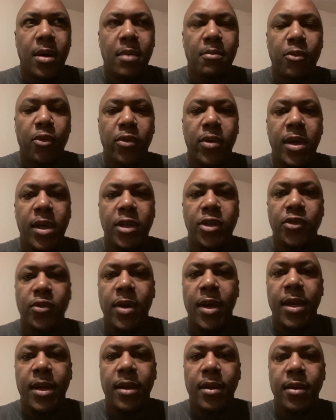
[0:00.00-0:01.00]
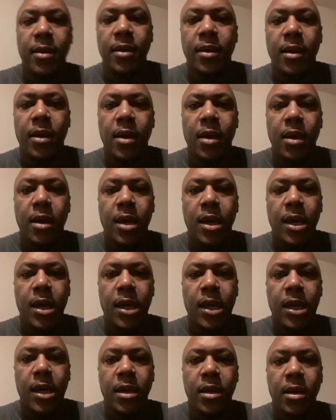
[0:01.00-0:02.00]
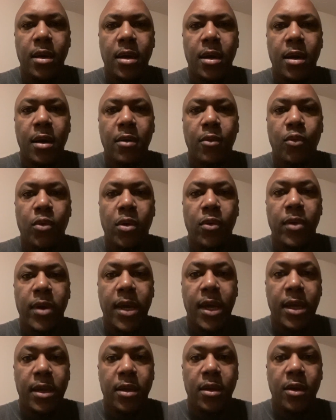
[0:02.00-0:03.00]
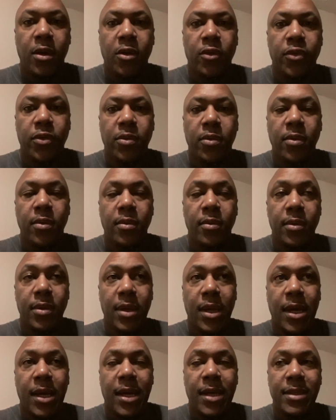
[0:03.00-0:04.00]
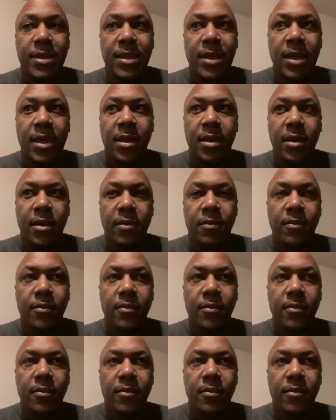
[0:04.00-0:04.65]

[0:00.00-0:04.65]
Marine training and what we had to go through. Like I said,